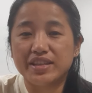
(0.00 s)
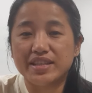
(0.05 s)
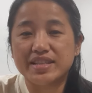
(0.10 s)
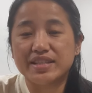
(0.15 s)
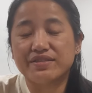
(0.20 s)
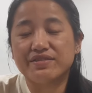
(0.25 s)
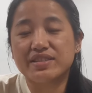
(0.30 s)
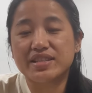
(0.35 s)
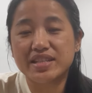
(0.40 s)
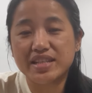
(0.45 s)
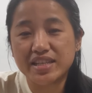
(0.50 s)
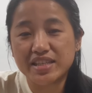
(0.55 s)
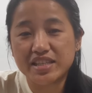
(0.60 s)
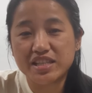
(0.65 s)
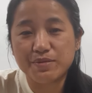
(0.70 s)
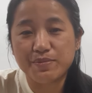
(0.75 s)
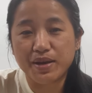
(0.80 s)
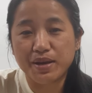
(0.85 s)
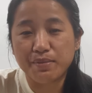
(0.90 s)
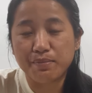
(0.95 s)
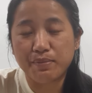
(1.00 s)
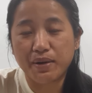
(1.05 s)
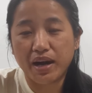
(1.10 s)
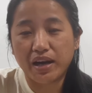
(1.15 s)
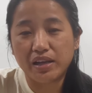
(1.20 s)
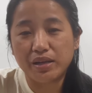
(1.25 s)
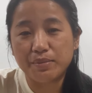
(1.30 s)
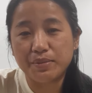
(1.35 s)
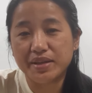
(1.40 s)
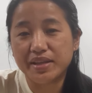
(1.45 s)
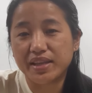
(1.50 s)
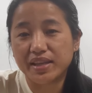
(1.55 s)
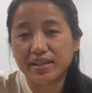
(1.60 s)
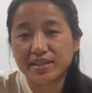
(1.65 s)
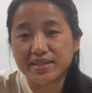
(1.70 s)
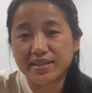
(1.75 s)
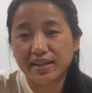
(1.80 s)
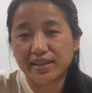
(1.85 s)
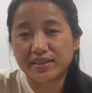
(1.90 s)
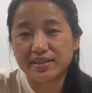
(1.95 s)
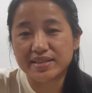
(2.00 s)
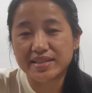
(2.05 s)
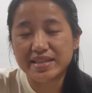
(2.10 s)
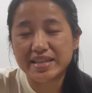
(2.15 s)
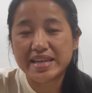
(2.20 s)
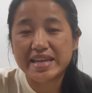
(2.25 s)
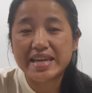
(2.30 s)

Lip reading: 17th Tibetan Parliament in Exile's